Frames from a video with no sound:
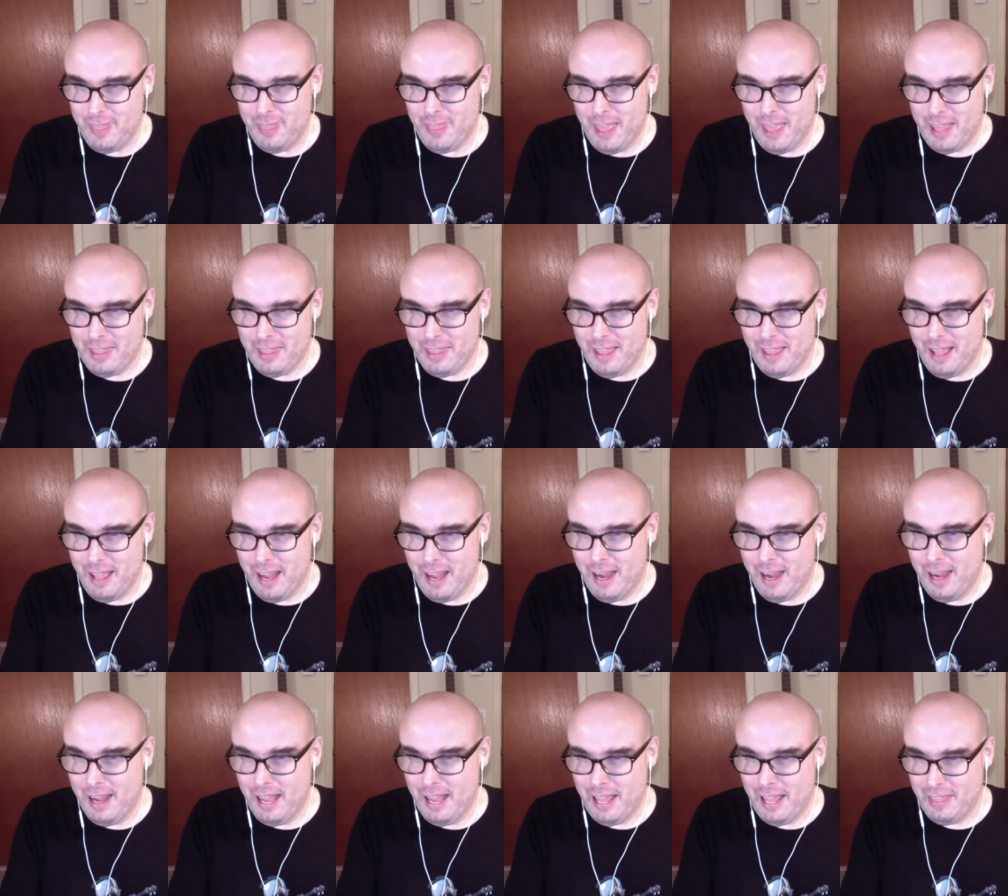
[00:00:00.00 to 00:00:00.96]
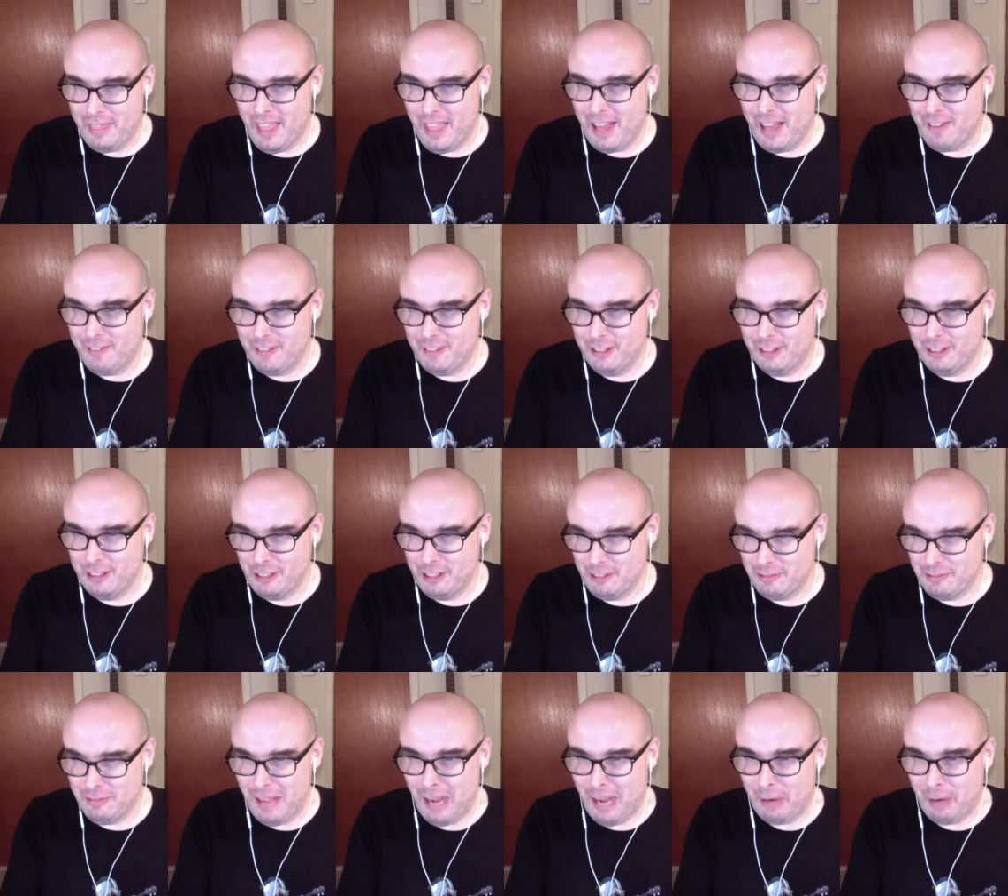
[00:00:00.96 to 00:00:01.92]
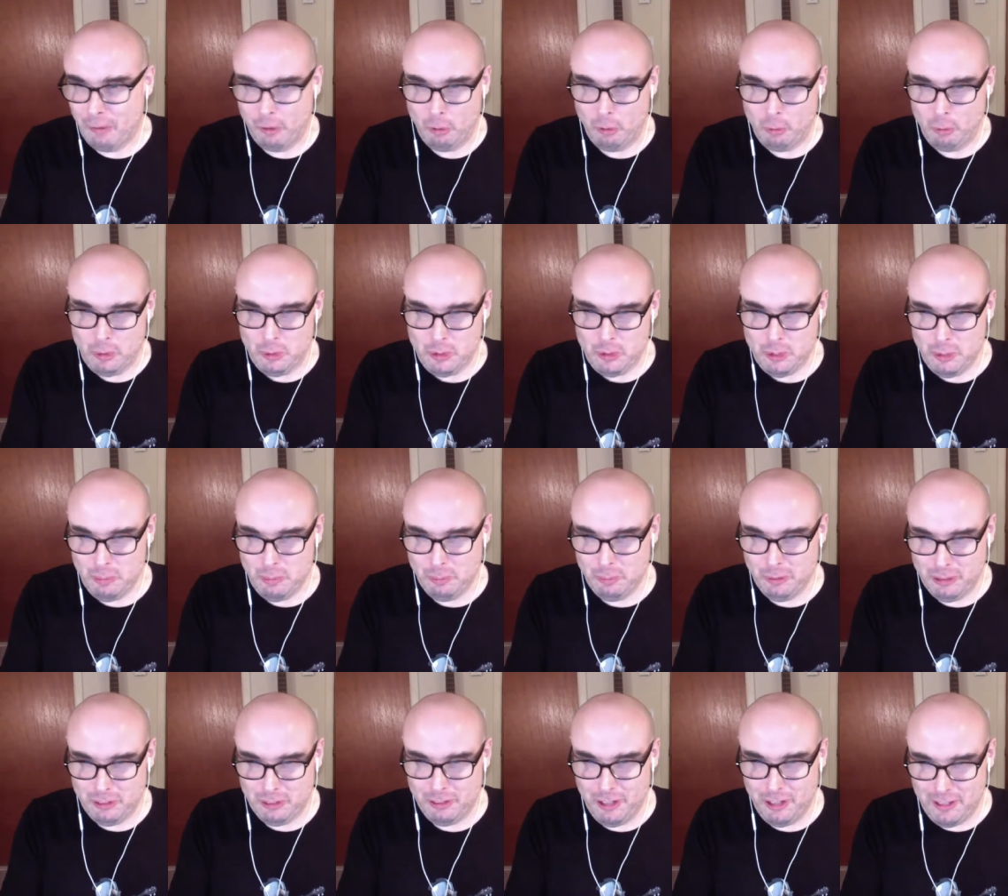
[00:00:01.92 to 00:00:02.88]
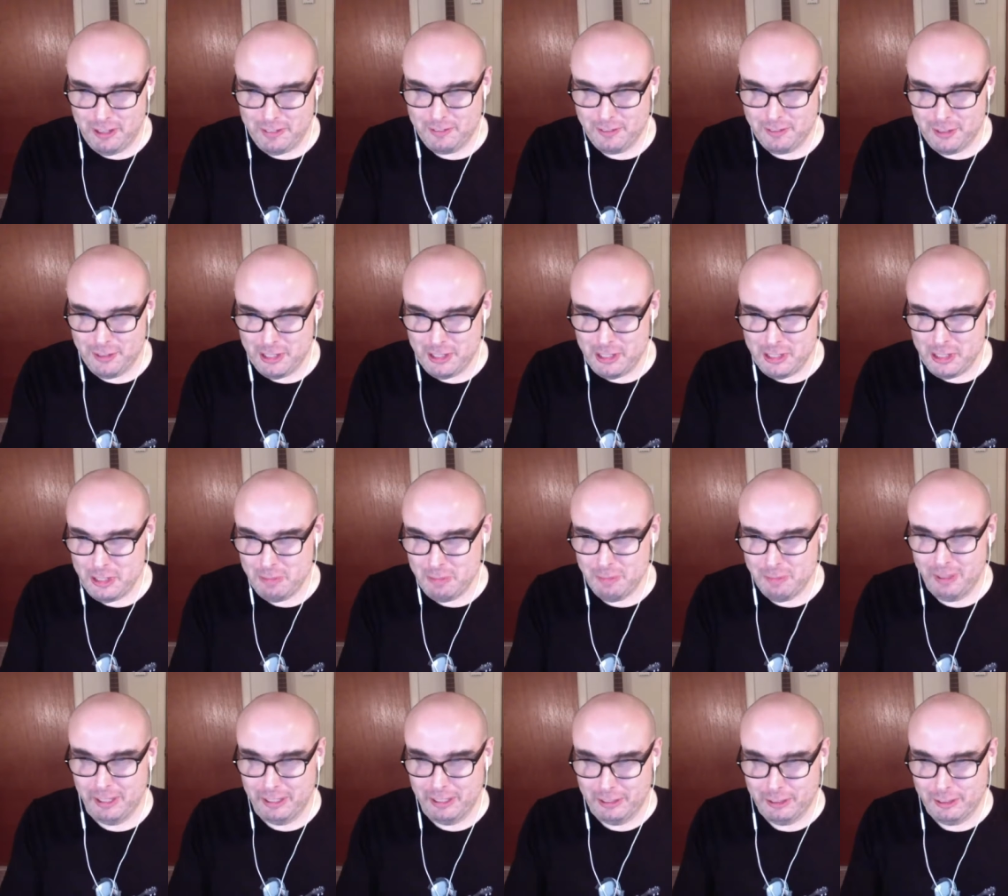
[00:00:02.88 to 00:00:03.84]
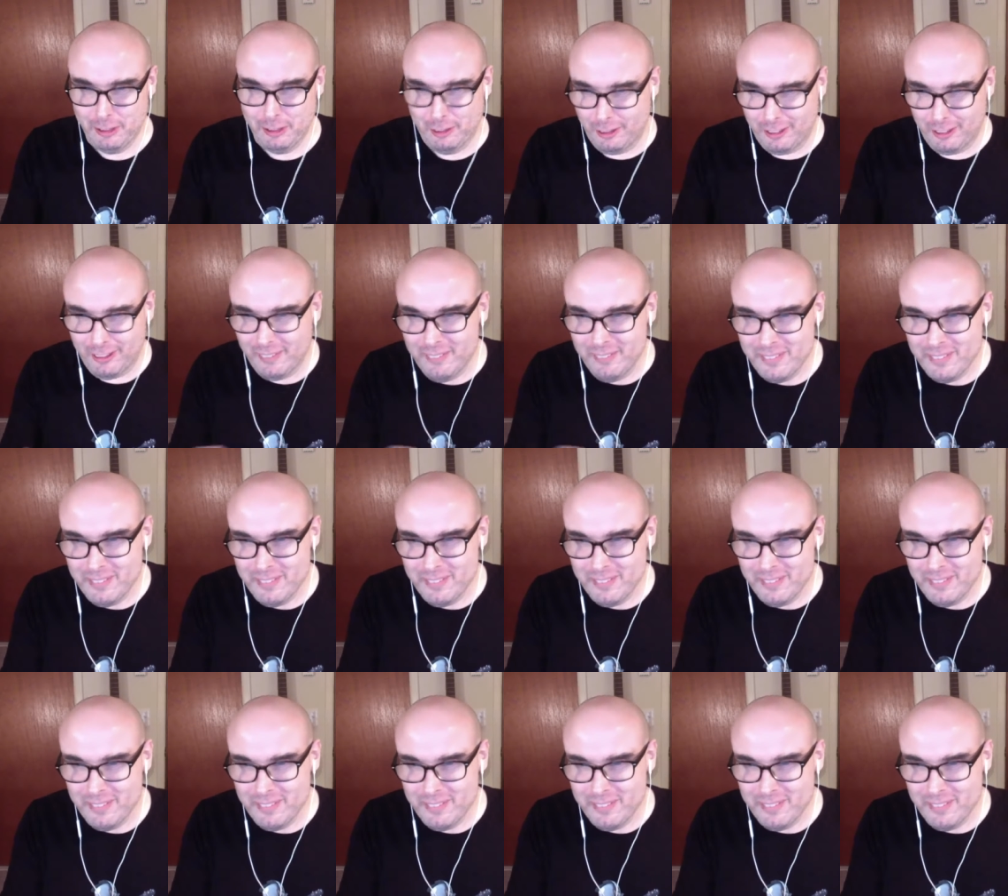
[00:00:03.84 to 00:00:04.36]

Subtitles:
and that feeling of power was simply transferred into my guitar."